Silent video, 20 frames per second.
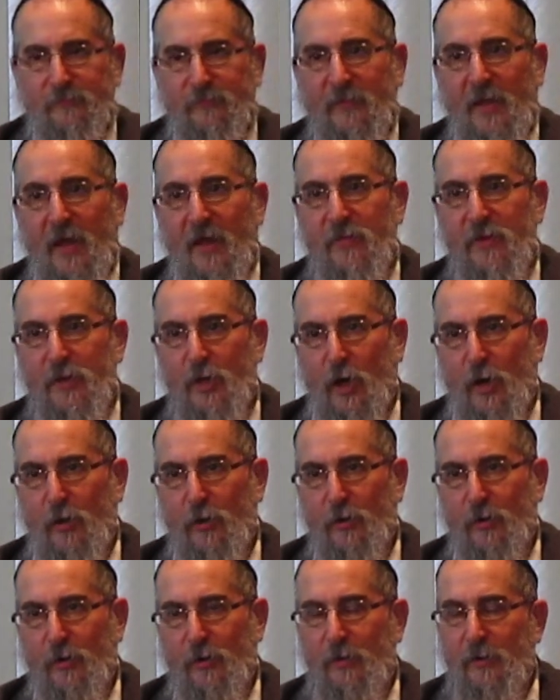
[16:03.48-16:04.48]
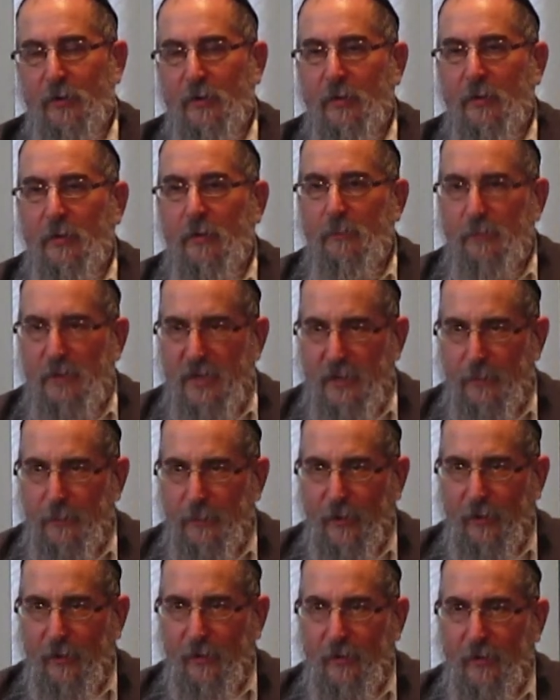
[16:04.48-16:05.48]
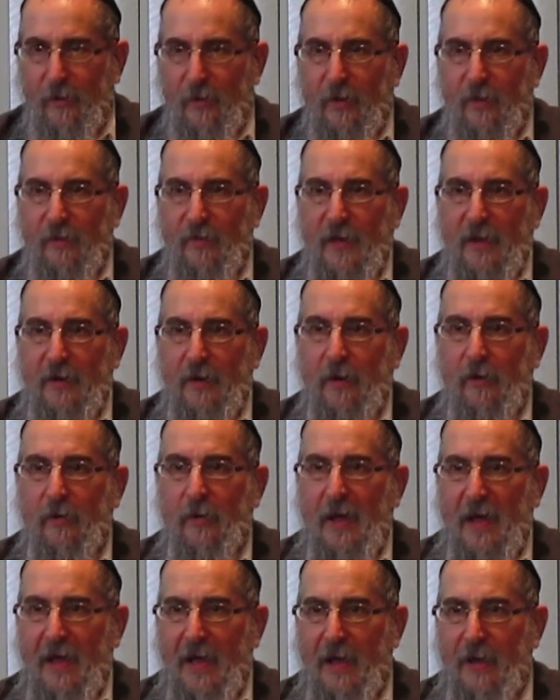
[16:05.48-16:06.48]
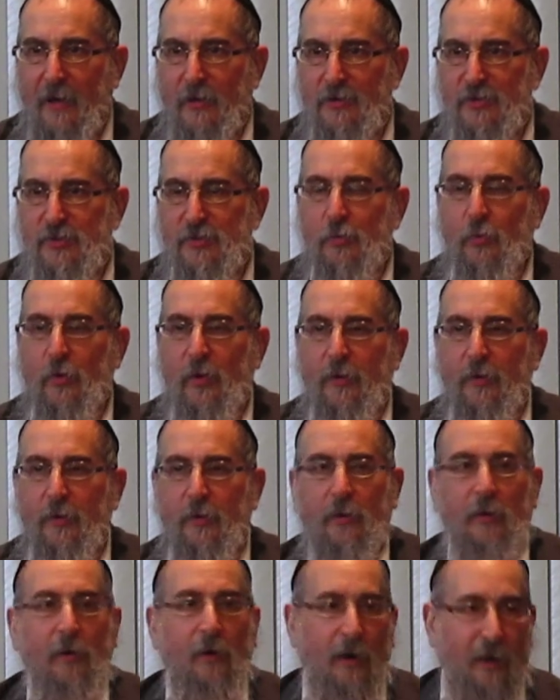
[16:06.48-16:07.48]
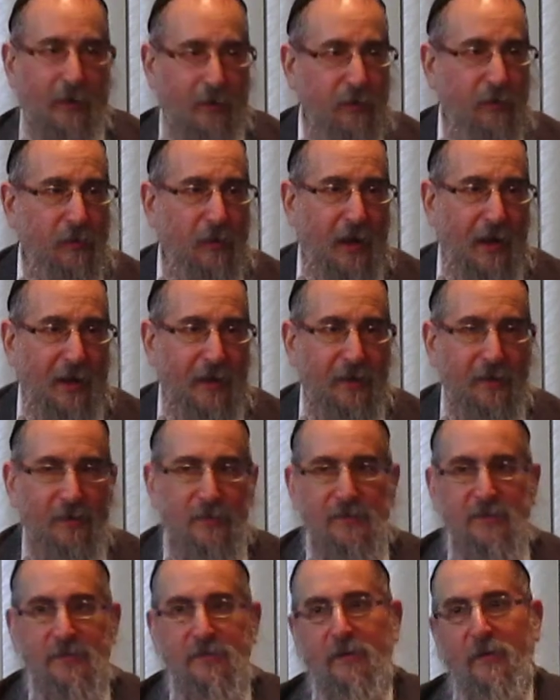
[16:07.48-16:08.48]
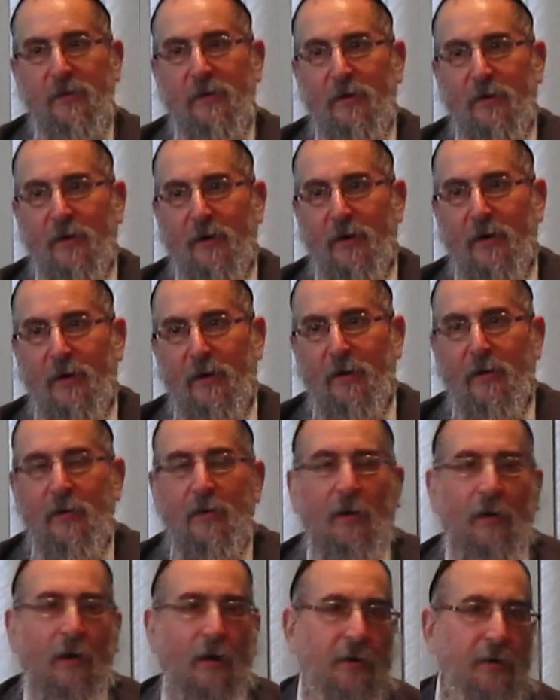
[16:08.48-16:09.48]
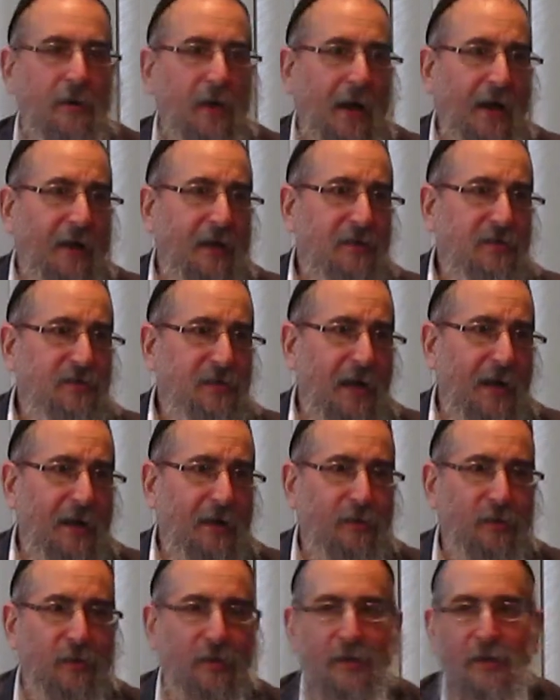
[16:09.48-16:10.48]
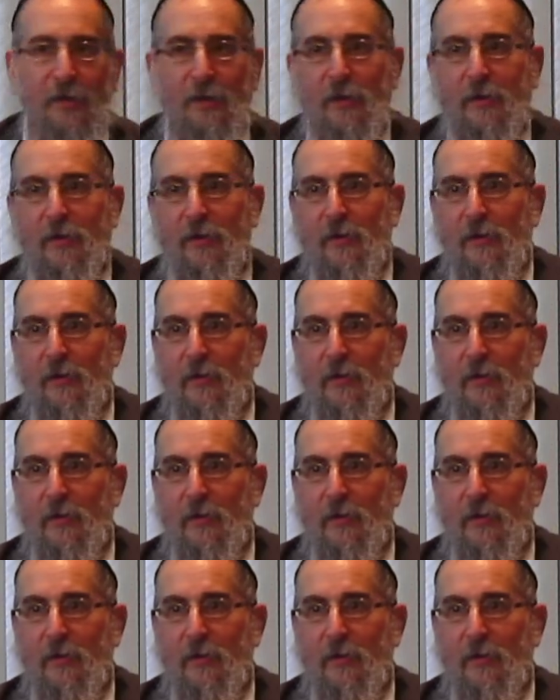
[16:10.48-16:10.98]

and the other people that are housed with our clients are not exactly